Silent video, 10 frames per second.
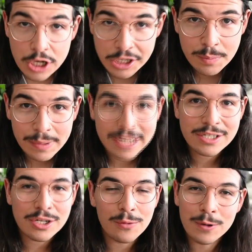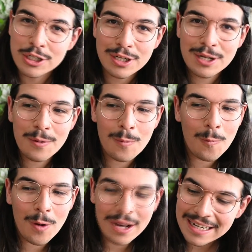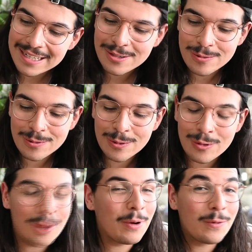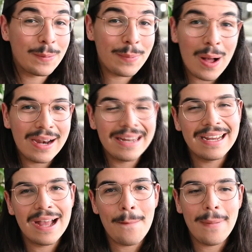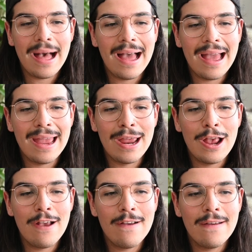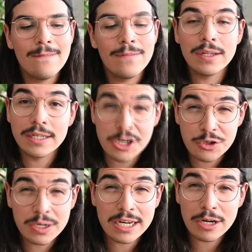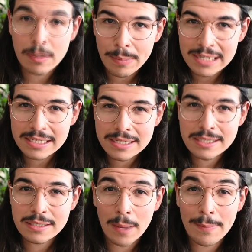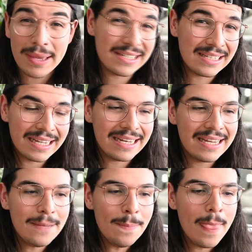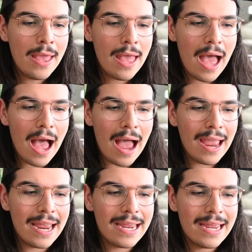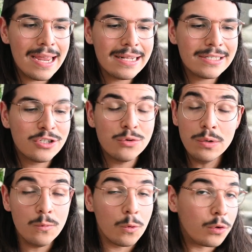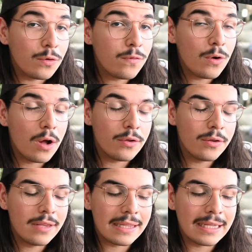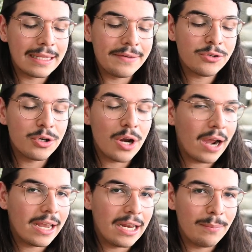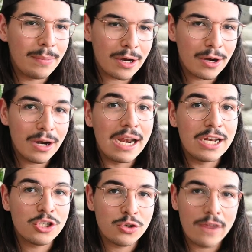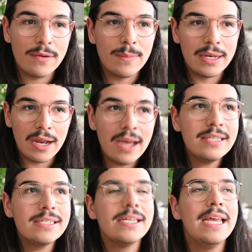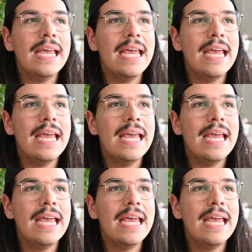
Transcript: Change of plans. Originally wanted to look about repotting my Philodendron Iridescence, my painted lady. It's doing wonderful, other than that the leaves are not getting bigger and it's driving me nuts.